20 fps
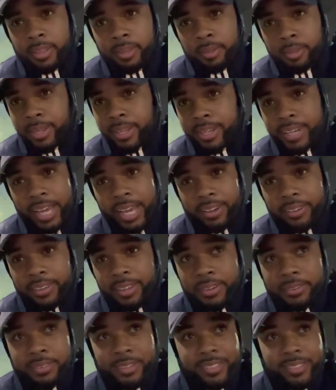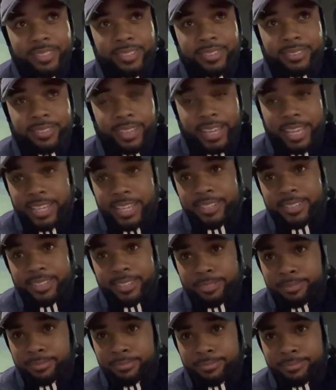getting down here was easy.
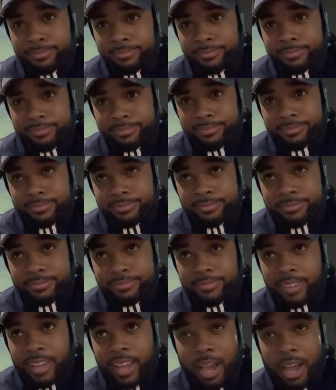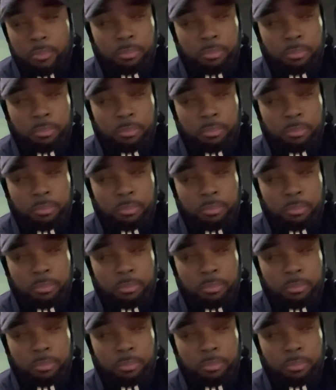I